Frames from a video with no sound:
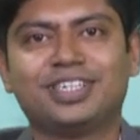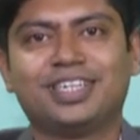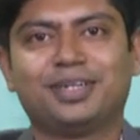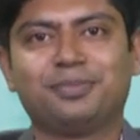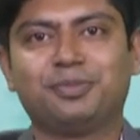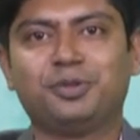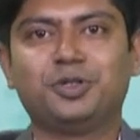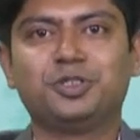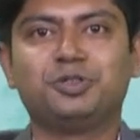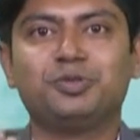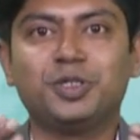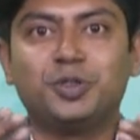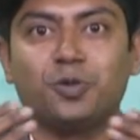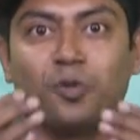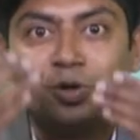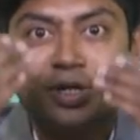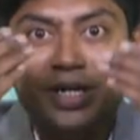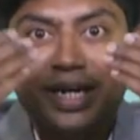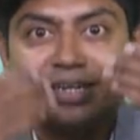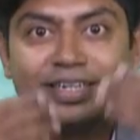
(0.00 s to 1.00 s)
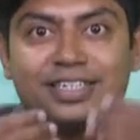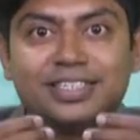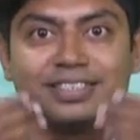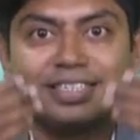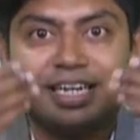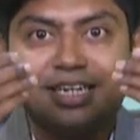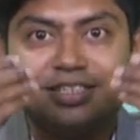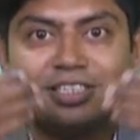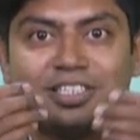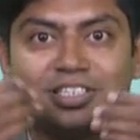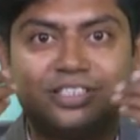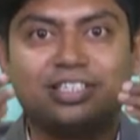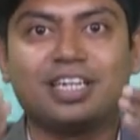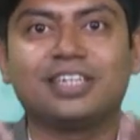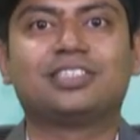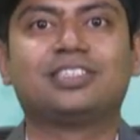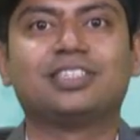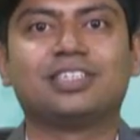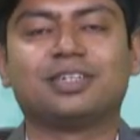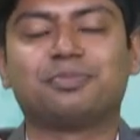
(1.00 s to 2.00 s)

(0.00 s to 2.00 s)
Because we don't understand the structure,